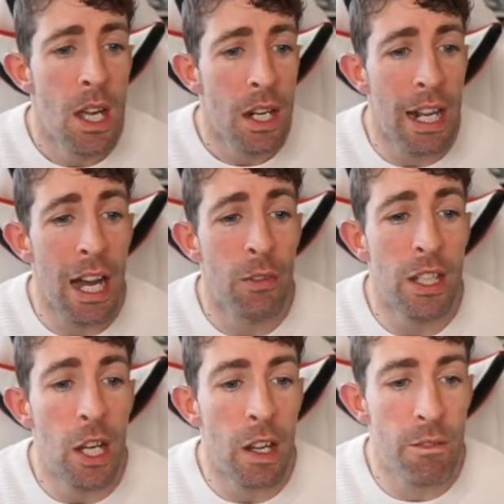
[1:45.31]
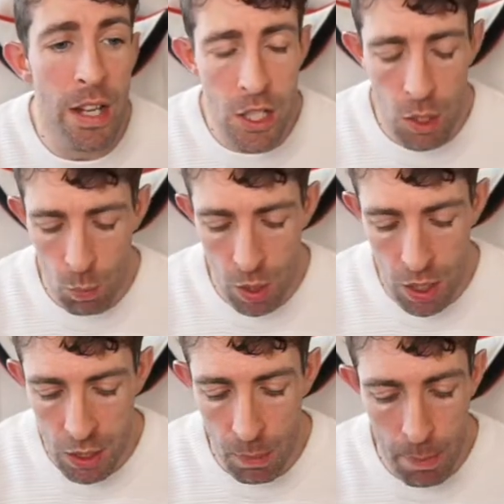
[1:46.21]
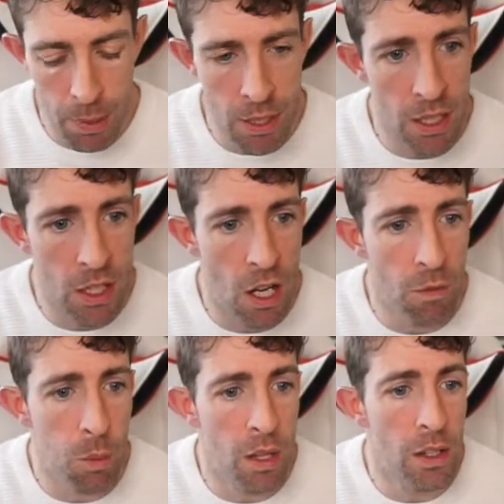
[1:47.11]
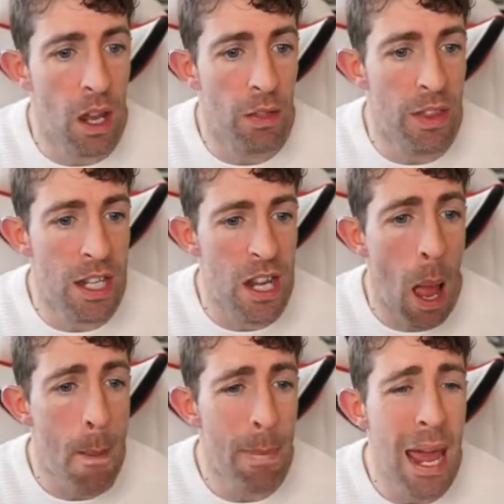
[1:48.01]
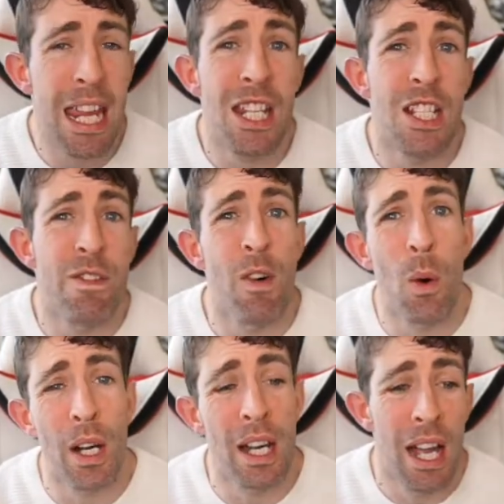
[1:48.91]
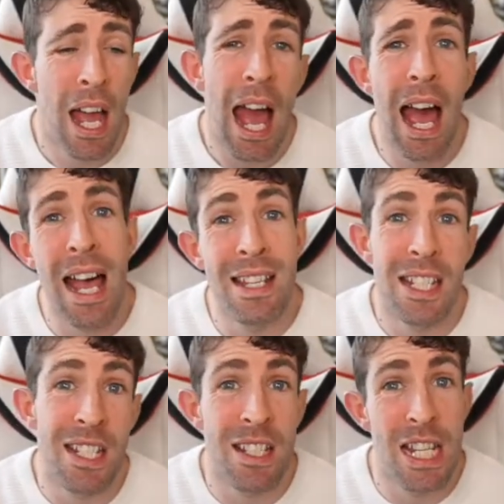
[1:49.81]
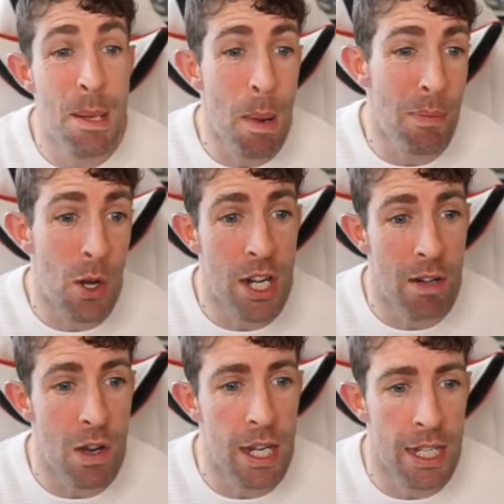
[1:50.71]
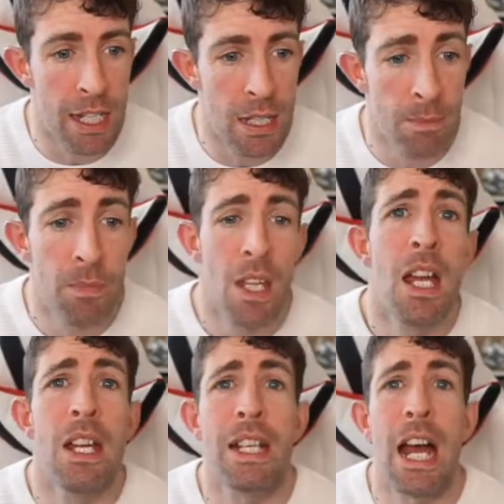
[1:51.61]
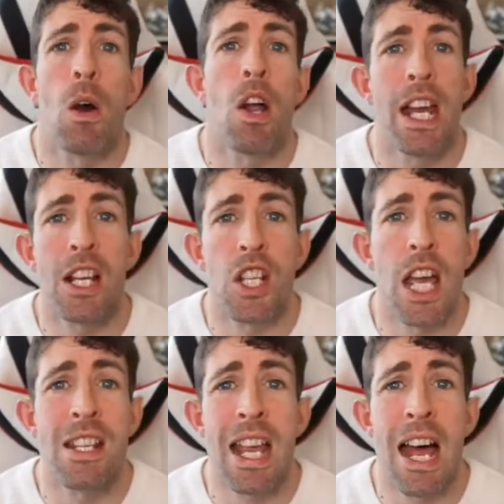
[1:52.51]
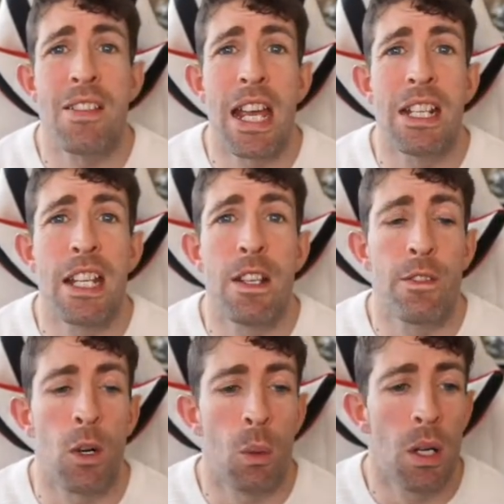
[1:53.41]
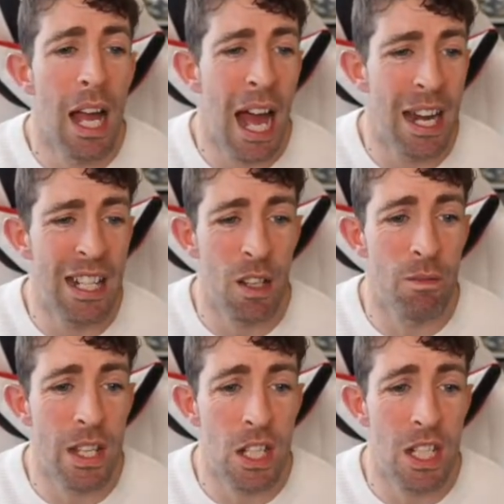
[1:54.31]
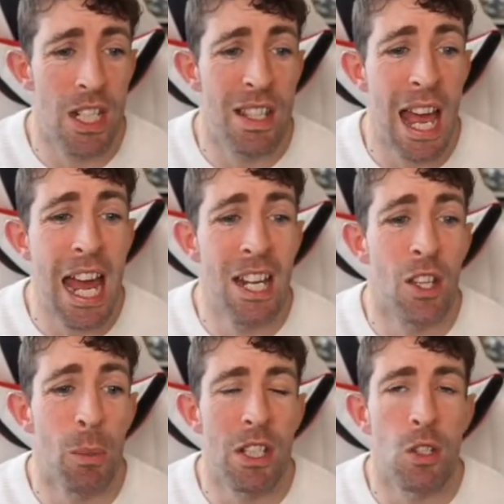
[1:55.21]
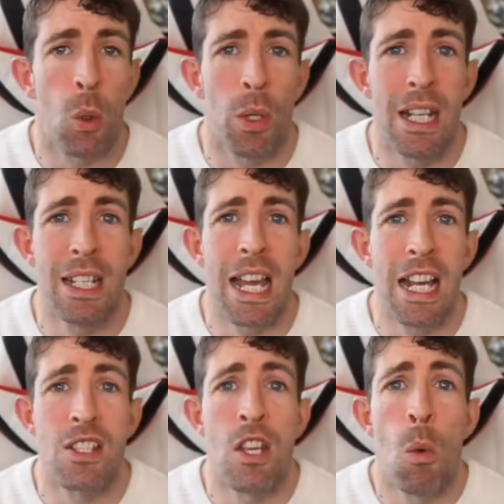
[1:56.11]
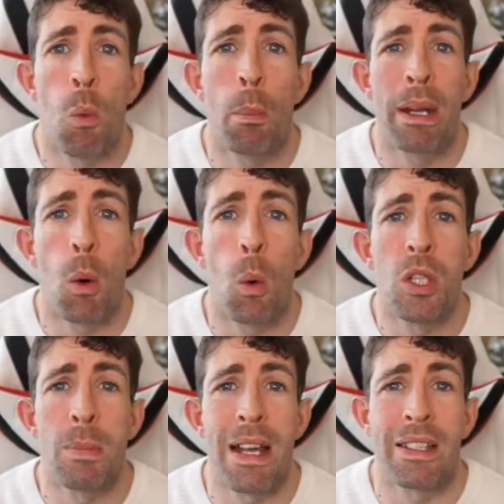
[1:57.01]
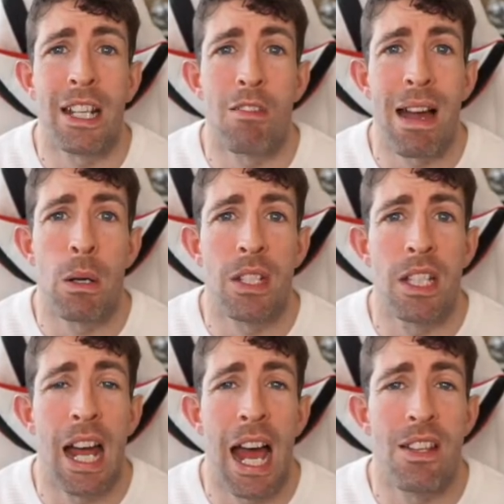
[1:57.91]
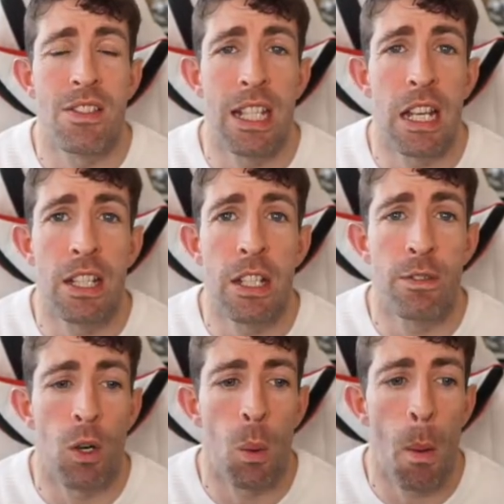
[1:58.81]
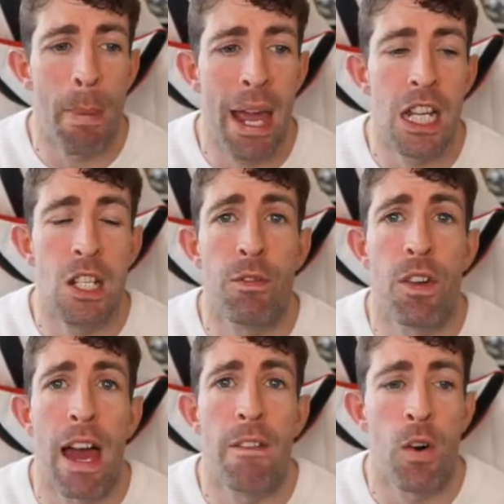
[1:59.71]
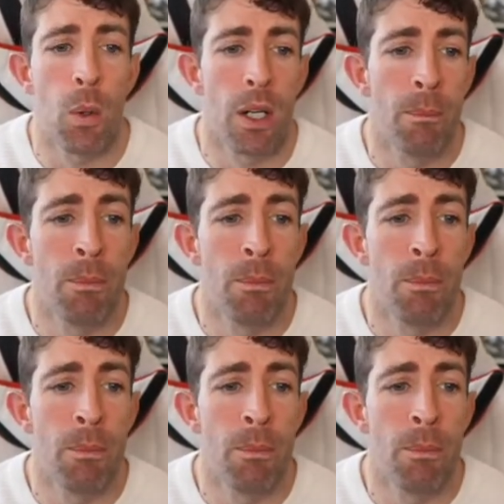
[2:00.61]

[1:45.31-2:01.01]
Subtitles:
Now, the convention works by putting stuff within this pages folder, as you can see in my project right here. Now, Next.js has a default, and its convention is that anything which is called index will be automatically routed as the default page for that folder.